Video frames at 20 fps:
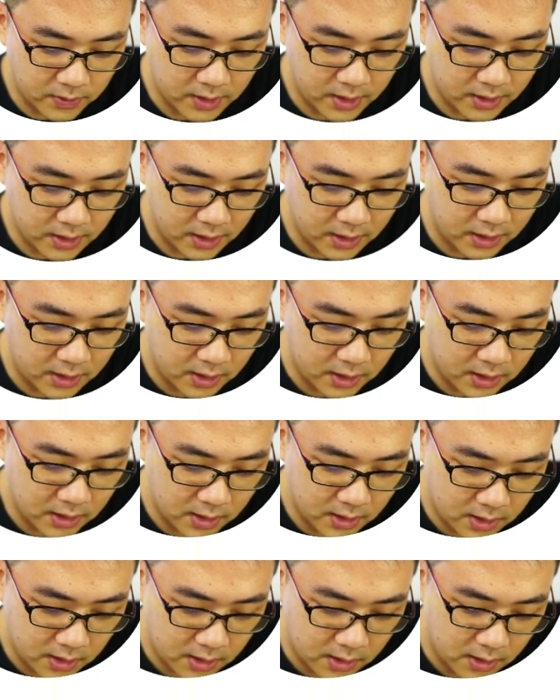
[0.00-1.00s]
theta
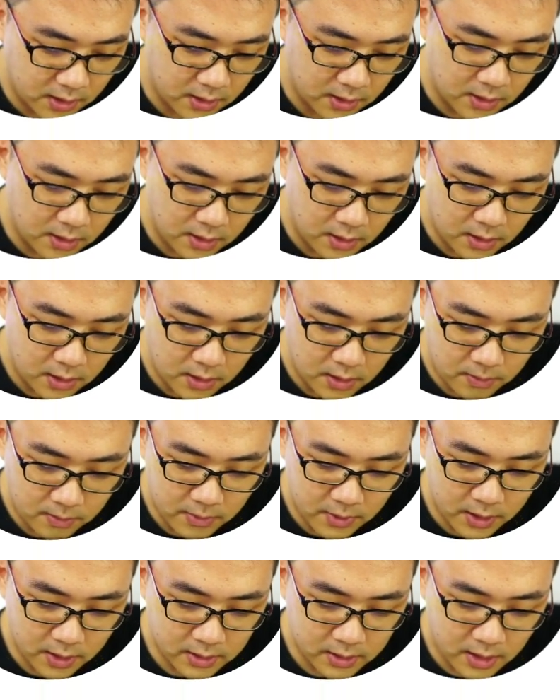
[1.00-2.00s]

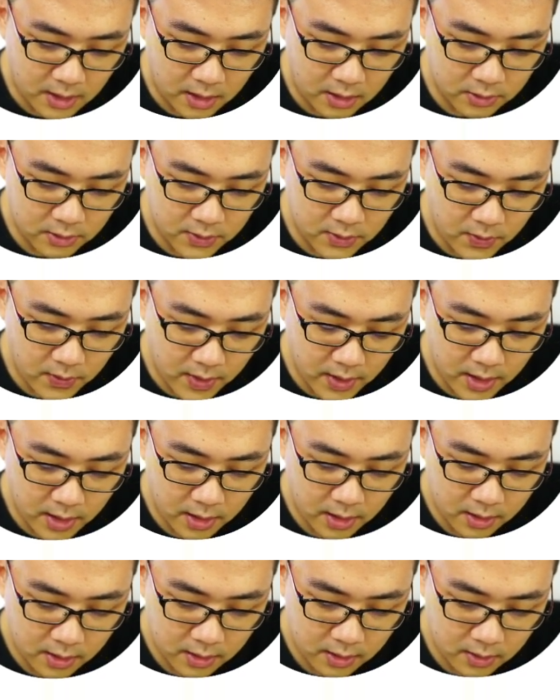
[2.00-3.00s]
plus r square
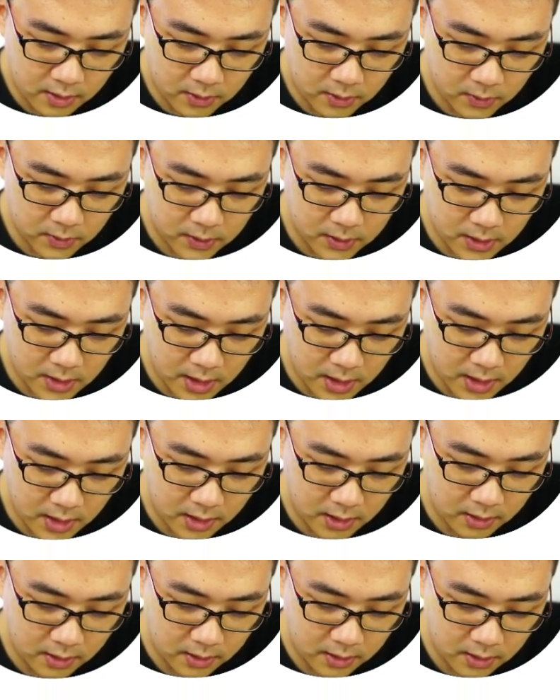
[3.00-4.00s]

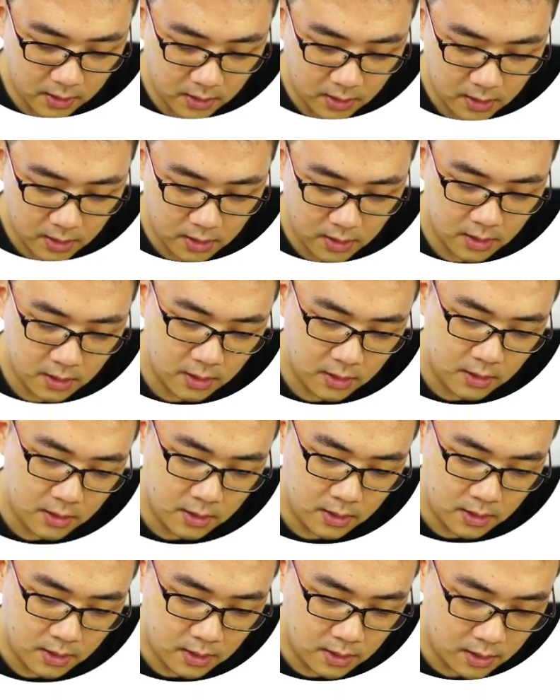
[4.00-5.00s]
cosine
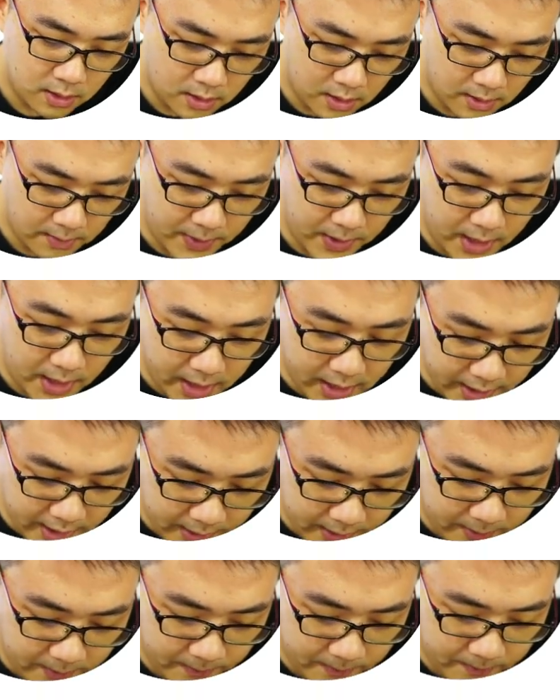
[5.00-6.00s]
pi
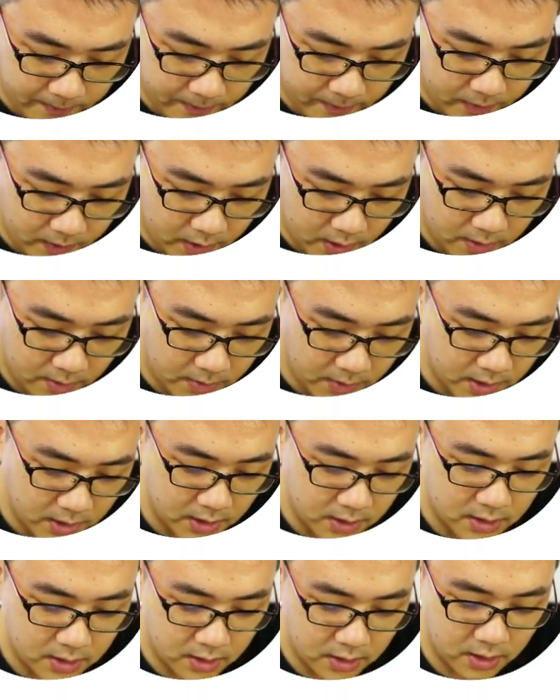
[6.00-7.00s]

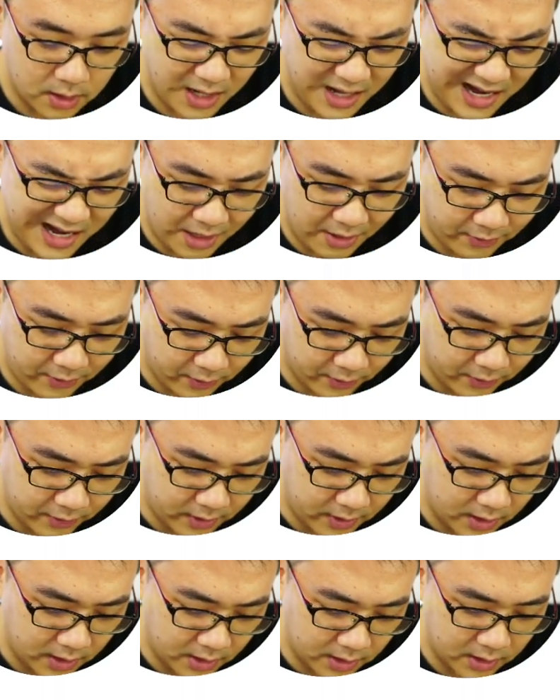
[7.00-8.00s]
minus half of the
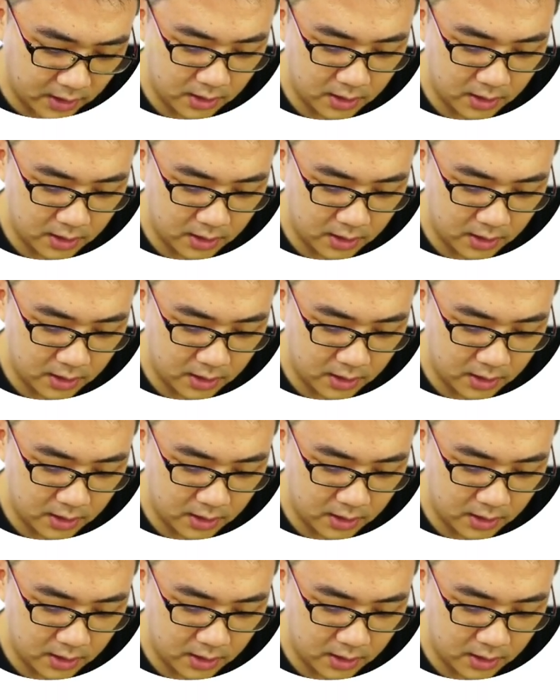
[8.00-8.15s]
theta,